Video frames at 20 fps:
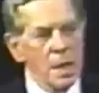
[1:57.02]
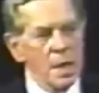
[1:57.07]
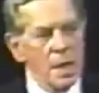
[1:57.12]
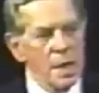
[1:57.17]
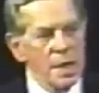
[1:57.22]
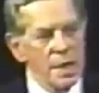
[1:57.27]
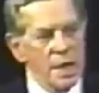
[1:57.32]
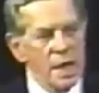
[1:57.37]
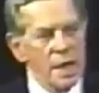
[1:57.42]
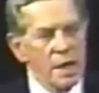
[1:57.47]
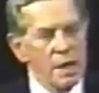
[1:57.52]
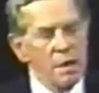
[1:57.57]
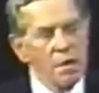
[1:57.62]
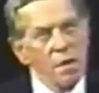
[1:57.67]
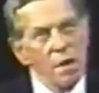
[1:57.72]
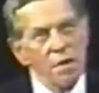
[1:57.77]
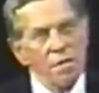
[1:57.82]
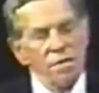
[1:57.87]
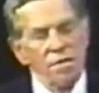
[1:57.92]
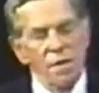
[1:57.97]
And they
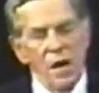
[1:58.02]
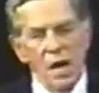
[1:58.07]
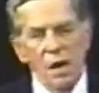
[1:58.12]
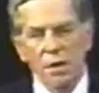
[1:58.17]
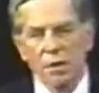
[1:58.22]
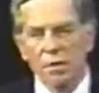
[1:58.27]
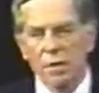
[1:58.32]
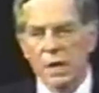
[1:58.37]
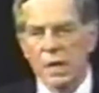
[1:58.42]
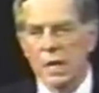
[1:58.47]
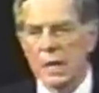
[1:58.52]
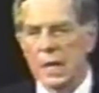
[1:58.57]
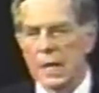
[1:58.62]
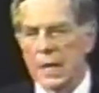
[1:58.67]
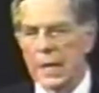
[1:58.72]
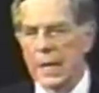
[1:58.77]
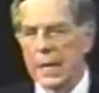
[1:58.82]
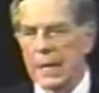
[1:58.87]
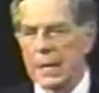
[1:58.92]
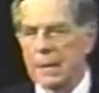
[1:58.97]
followed
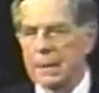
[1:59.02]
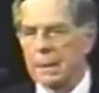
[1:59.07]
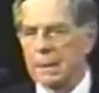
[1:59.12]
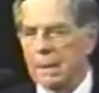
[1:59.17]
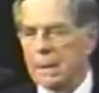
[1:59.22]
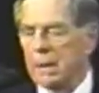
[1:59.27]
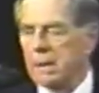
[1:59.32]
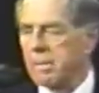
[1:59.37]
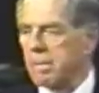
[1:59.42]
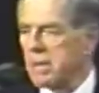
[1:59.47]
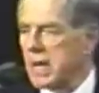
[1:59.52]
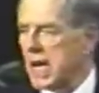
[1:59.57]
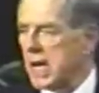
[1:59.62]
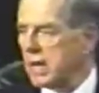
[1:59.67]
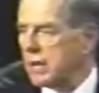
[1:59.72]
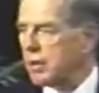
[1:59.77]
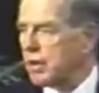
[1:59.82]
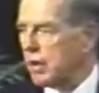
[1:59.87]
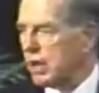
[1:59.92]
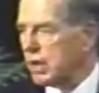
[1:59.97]
a, a
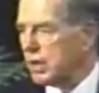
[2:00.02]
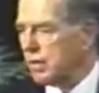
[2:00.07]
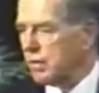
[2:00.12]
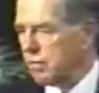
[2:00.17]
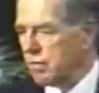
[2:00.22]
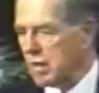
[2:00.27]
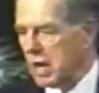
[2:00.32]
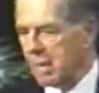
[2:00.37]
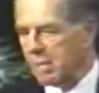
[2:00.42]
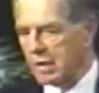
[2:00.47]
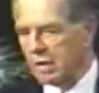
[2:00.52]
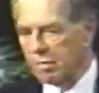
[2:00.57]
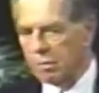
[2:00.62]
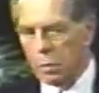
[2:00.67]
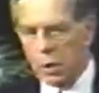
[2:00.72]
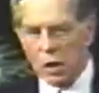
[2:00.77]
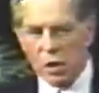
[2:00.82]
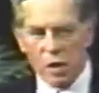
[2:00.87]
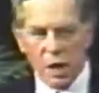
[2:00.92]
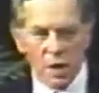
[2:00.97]
man called Robert of
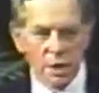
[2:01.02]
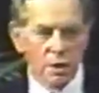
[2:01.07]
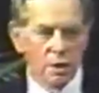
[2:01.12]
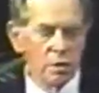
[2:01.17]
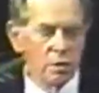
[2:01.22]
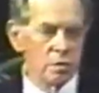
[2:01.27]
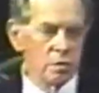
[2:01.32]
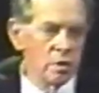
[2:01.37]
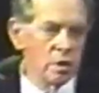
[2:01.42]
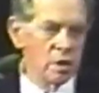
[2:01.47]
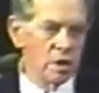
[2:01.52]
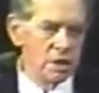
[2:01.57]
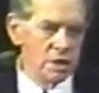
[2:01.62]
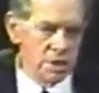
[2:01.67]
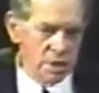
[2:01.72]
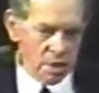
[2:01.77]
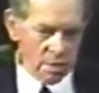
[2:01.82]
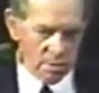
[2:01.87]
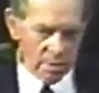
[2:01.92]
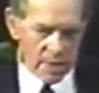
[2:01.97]
Boron, who
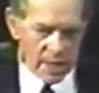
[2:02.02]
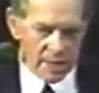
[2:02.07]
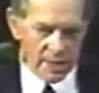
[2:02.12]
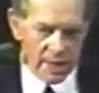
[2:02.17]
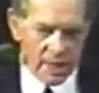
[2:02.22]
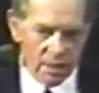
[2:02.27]
also had